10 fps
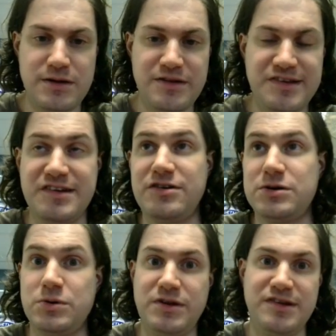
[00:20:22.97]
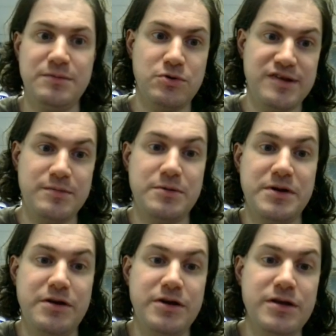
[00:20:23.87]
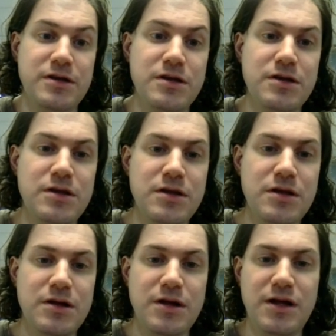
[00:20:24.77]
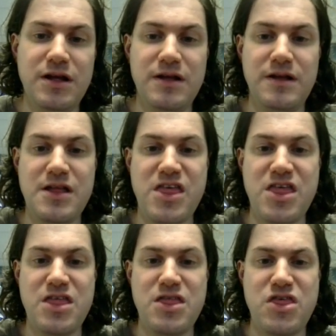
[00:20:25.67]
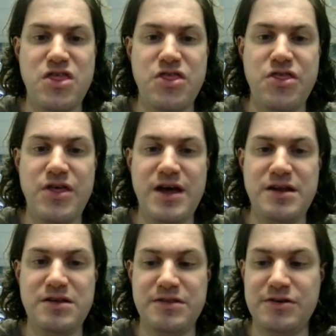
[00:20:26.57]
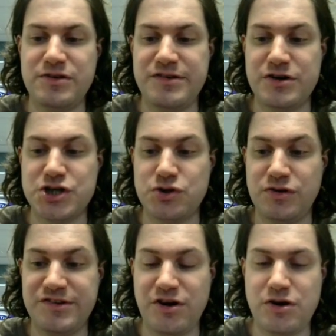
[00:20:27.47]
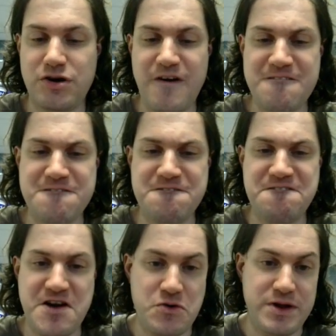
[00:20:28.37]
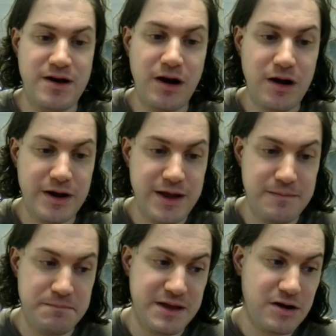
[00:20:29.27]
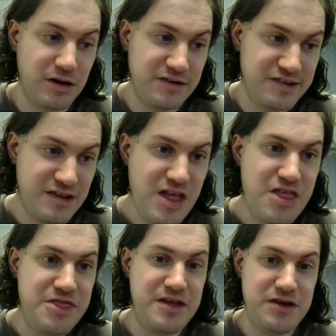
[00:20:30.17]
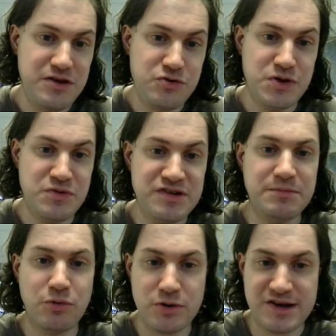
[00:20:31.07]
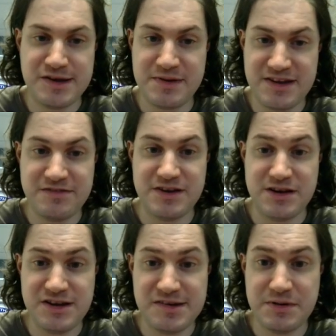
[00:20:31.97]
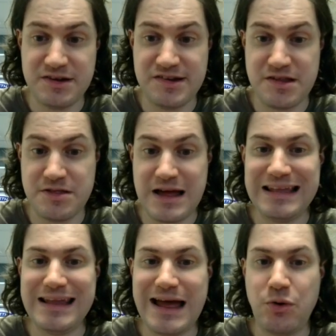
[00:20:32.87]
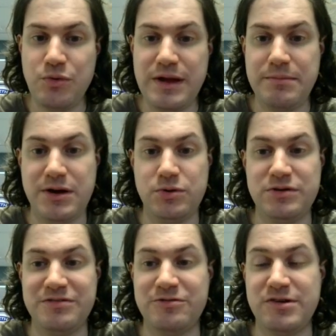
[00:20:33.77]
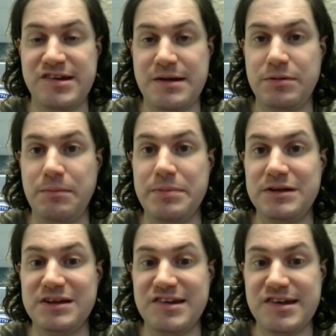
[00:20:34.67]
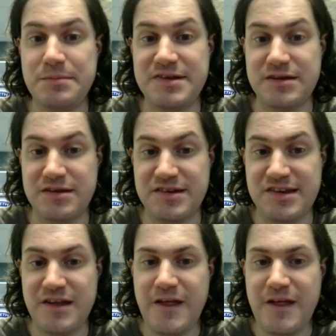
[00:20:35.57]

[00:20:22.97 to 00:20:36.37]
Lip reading: 6 onward is in the more suburban area. Then the construction costs are very high because they need to use more expensive techniques, because the allowed amount of, for example, building subsidence